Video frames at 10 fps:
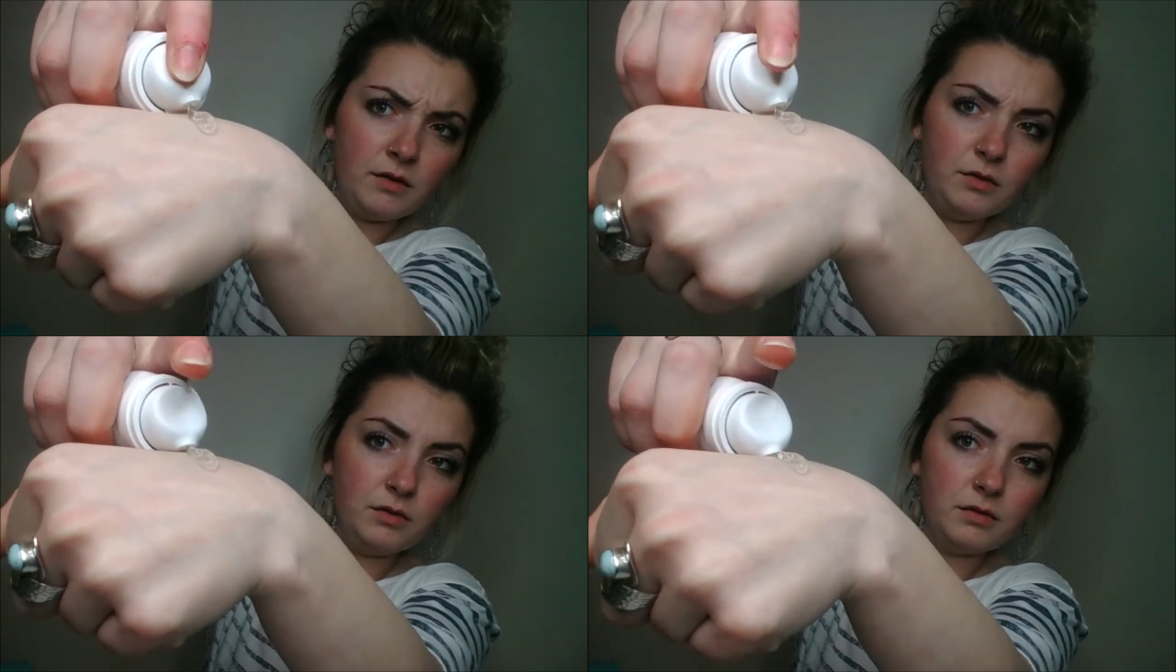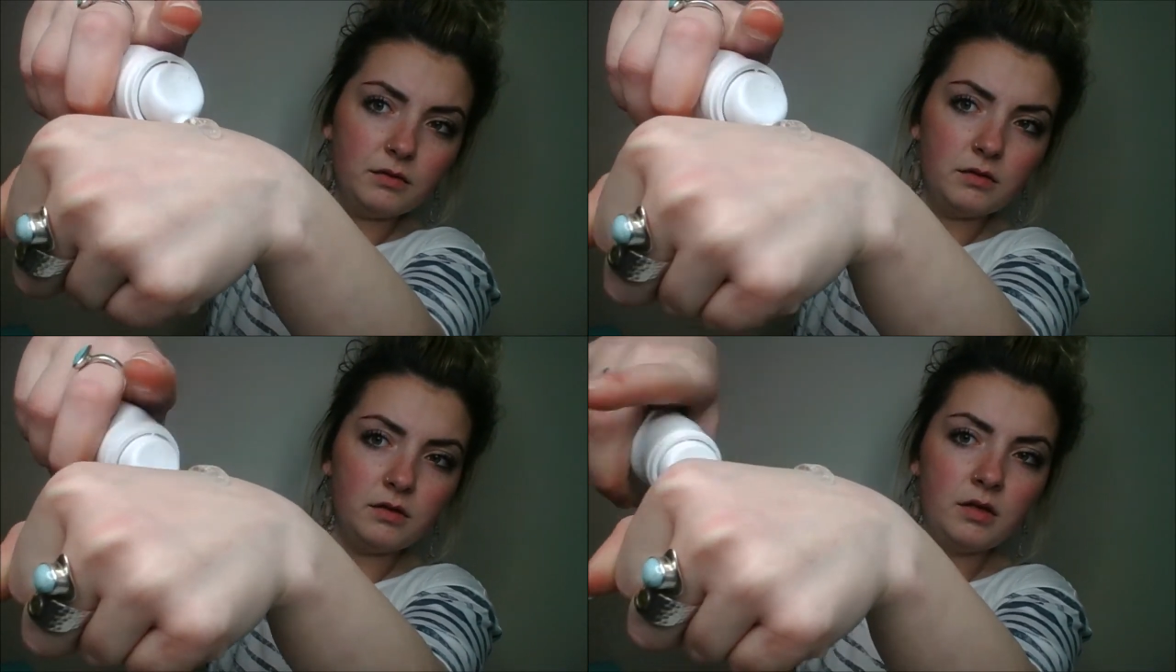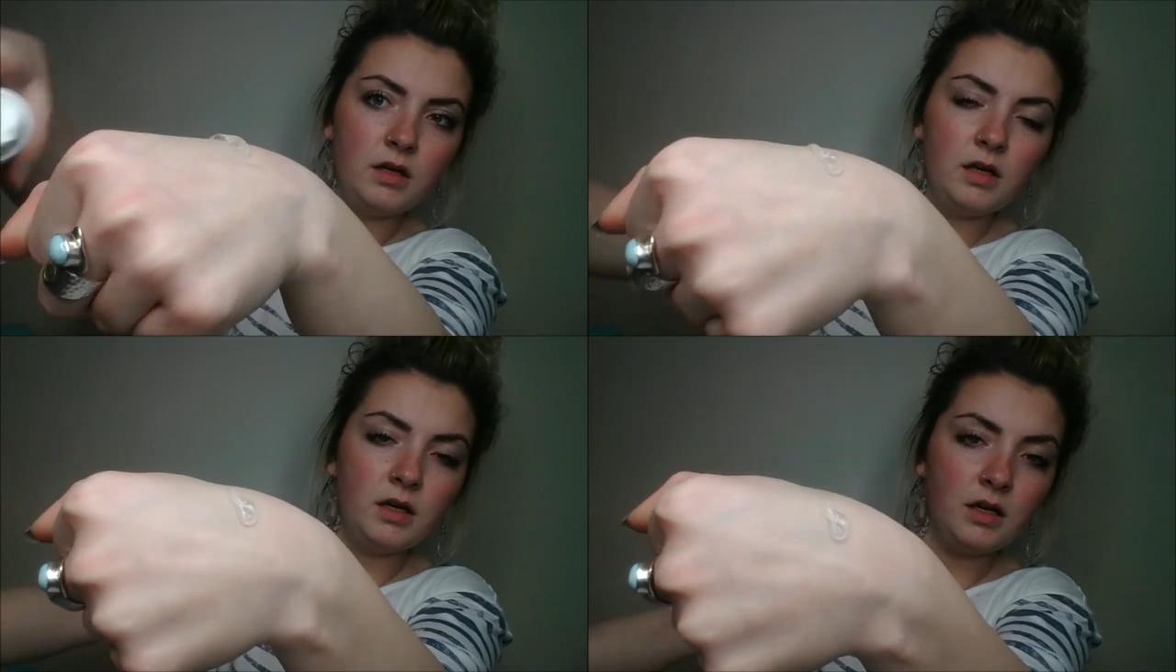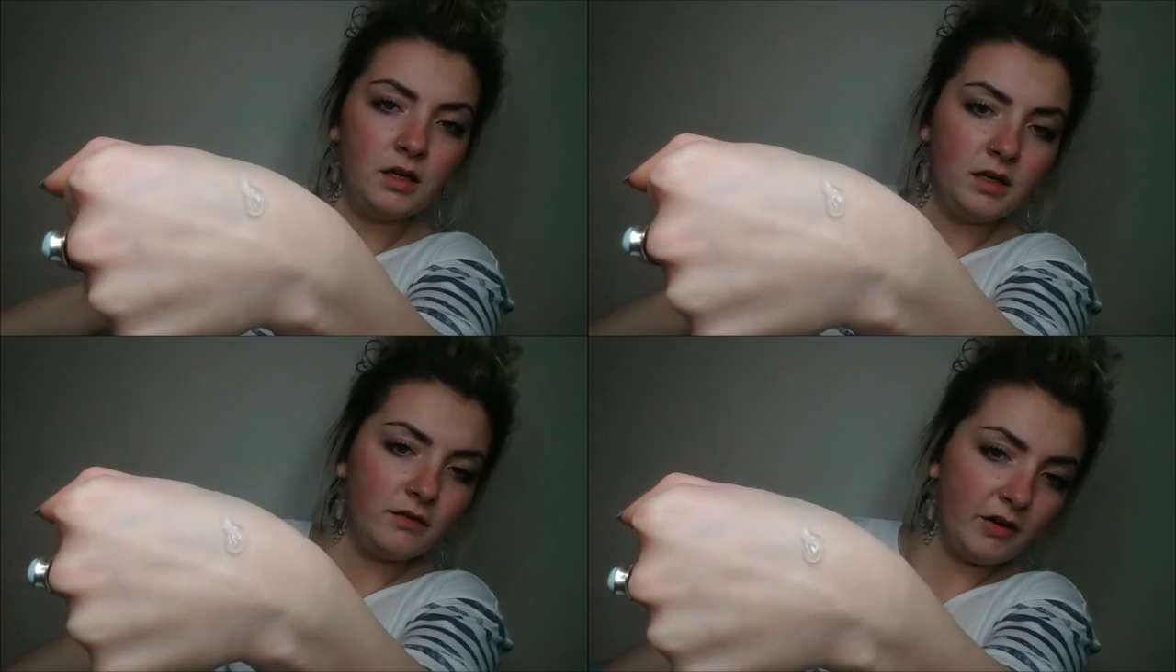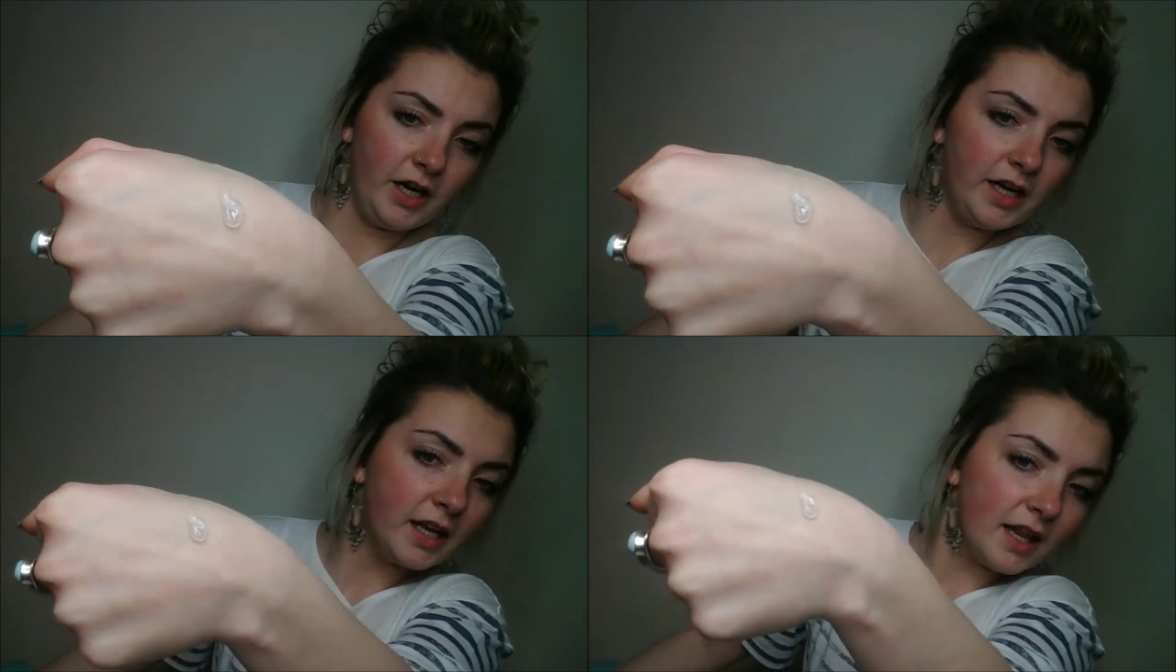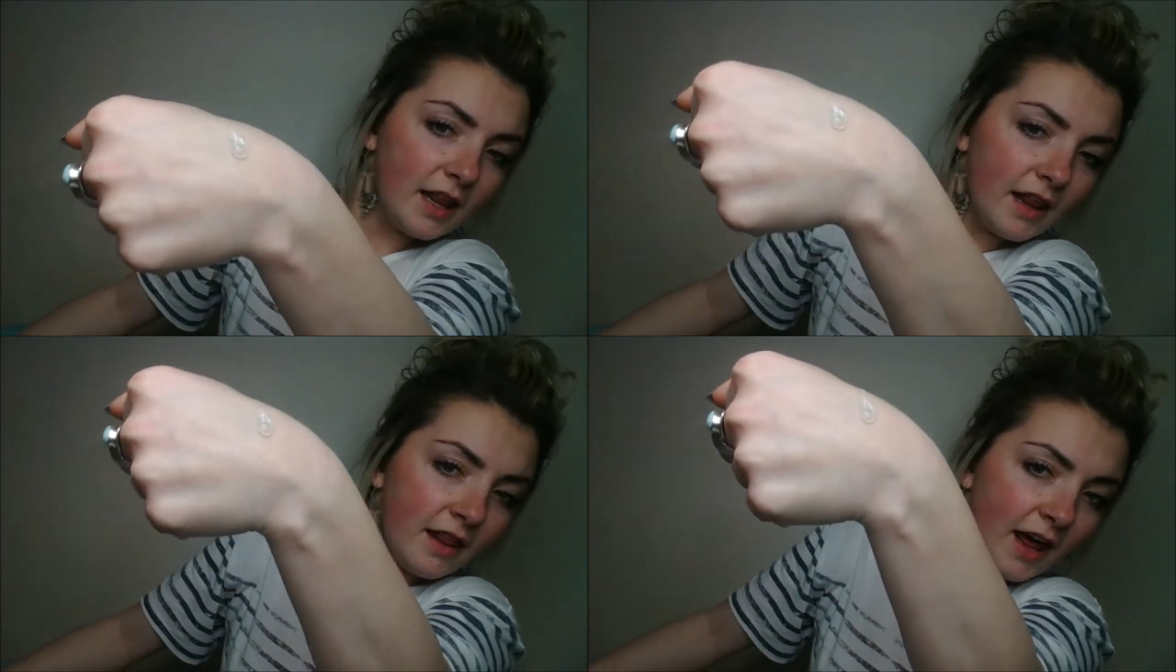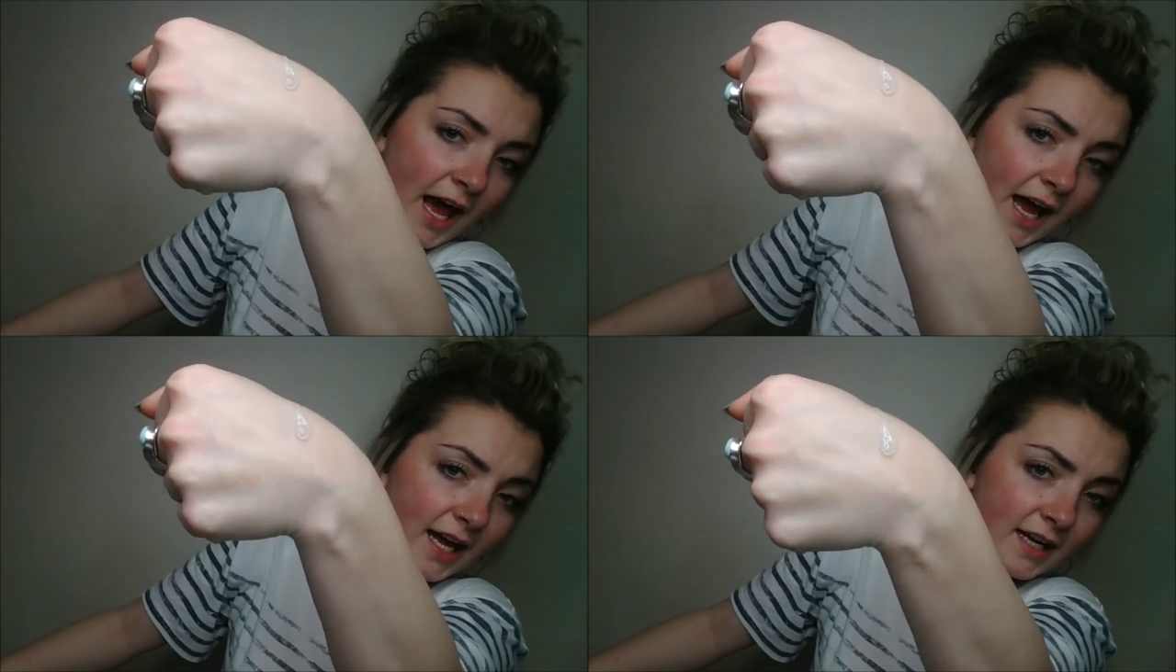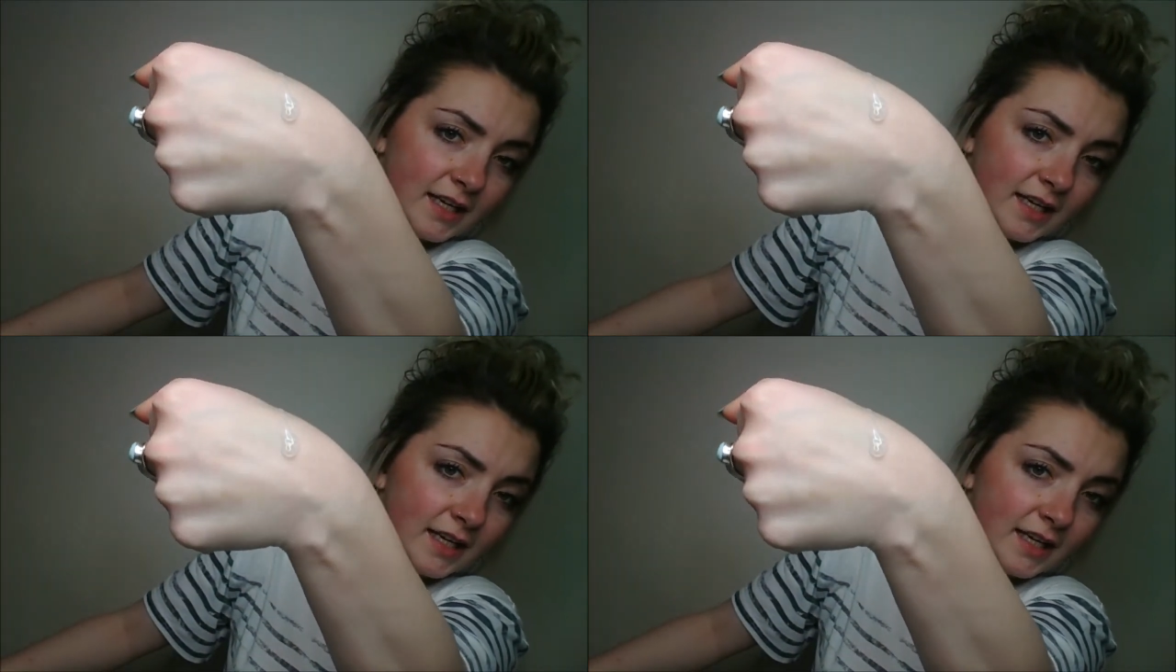Ooh. Right, that